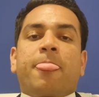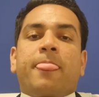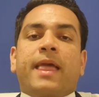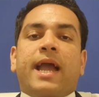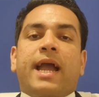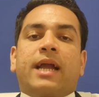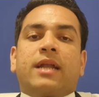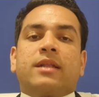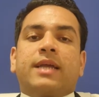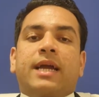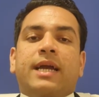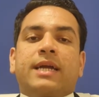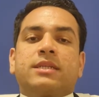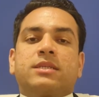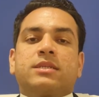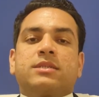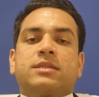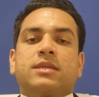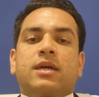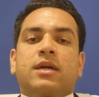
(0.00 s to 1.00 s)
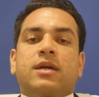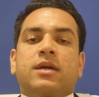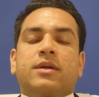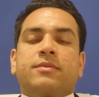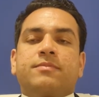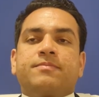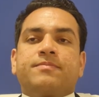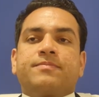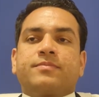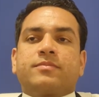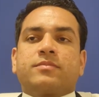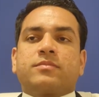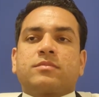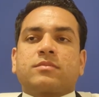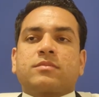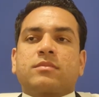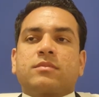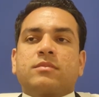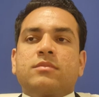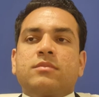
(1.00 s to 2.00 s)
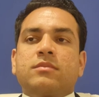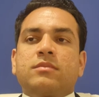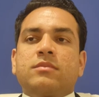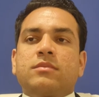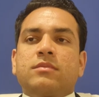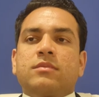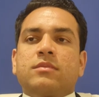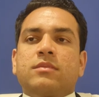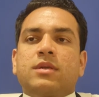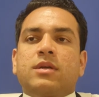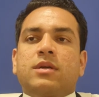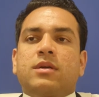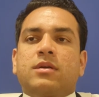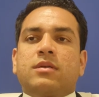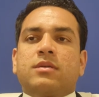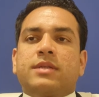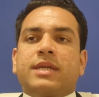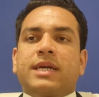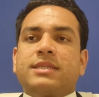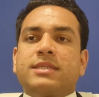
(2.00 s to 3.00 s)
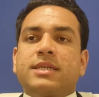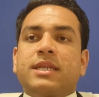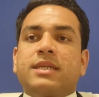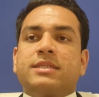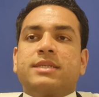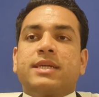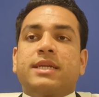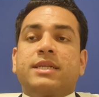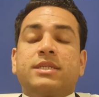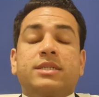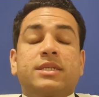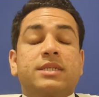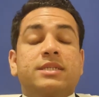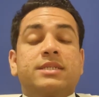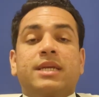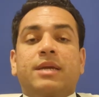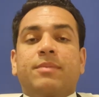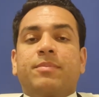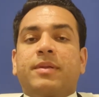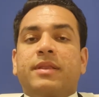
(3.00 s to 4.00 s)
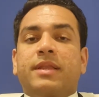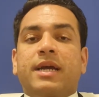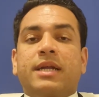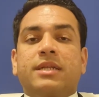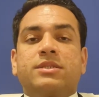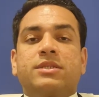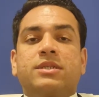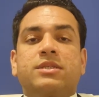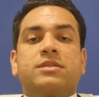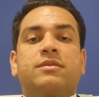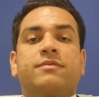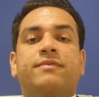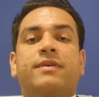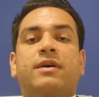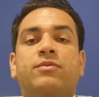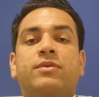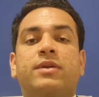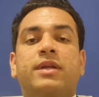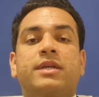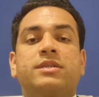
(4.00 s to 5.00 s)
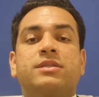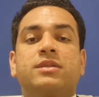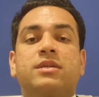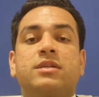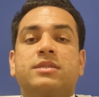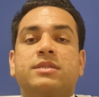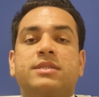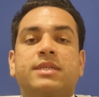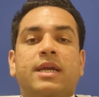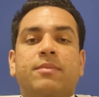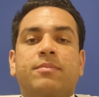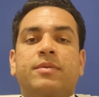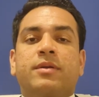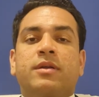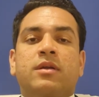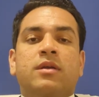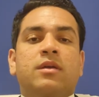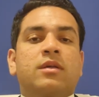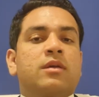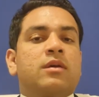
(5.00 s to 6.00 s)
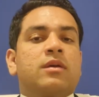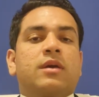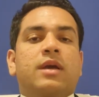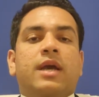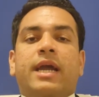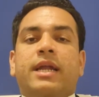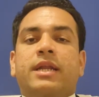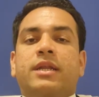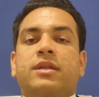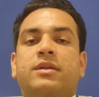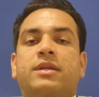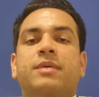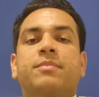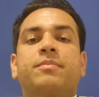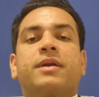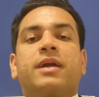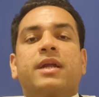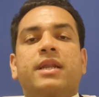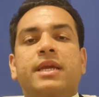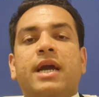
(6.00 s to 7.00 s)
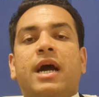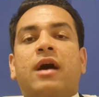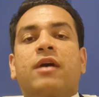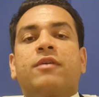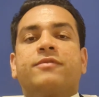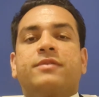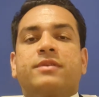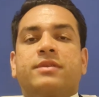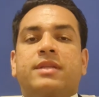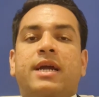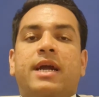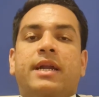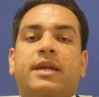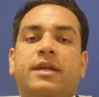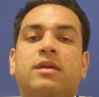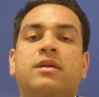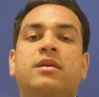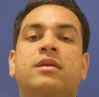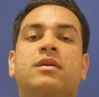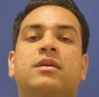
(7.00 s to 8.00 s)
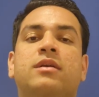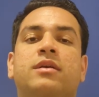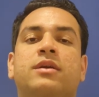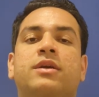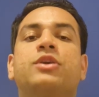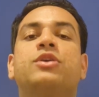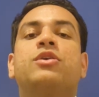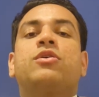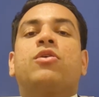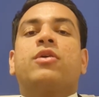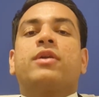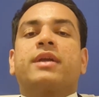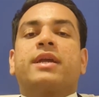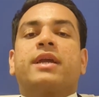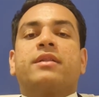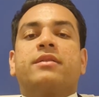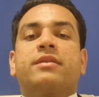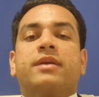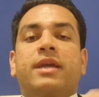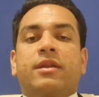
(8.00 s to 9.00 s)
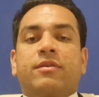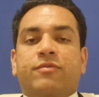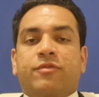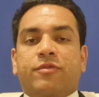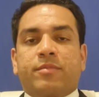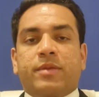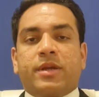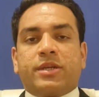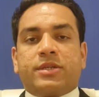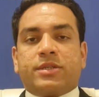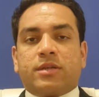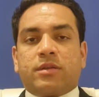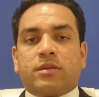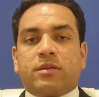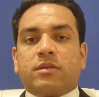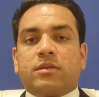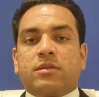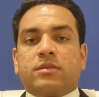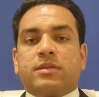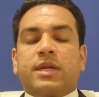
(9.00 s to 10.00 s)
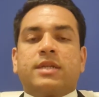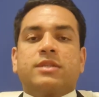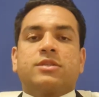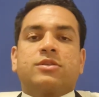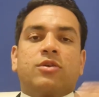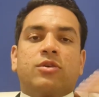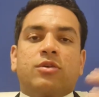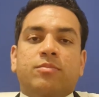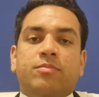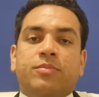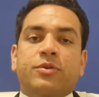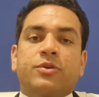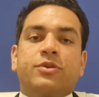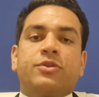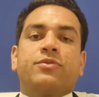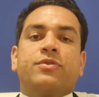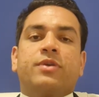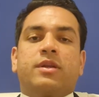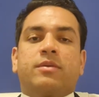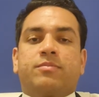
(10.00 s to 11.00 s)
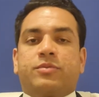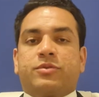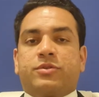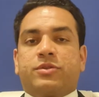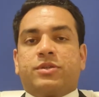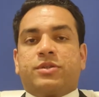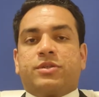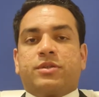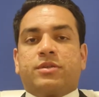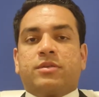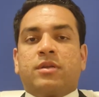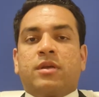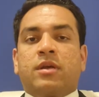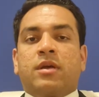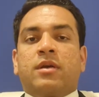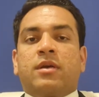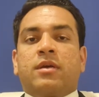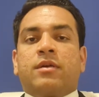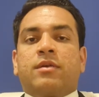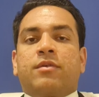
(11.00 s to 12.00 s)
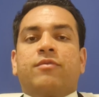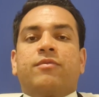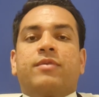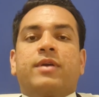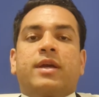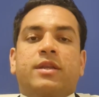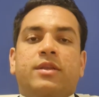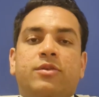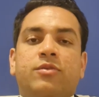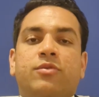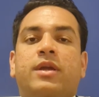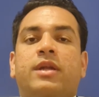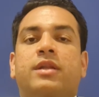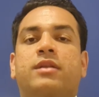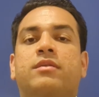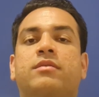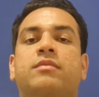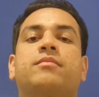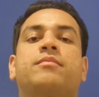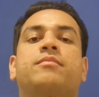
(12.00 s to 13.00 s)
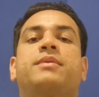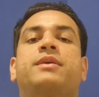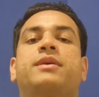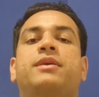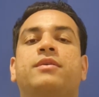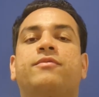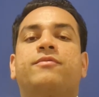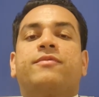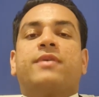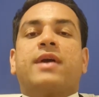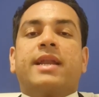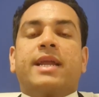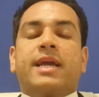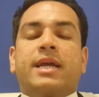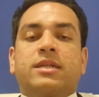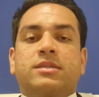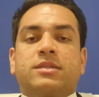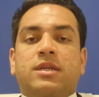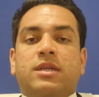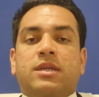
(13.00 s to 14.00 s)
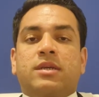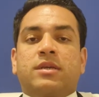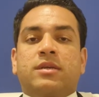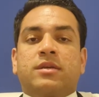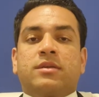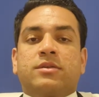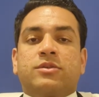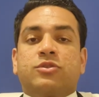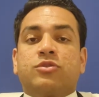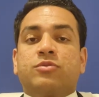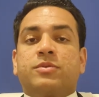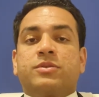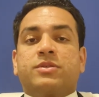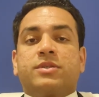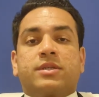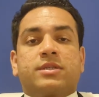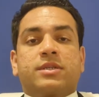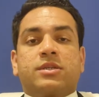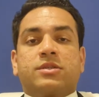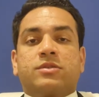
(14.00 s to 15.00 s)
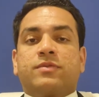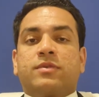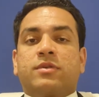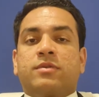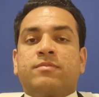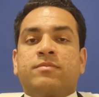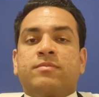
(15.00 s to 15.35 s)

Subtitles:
And that's an essential step, and that's just the foundational step. And typically after that, you've got to get the information that's going to put you in a position where you can be financially super successful.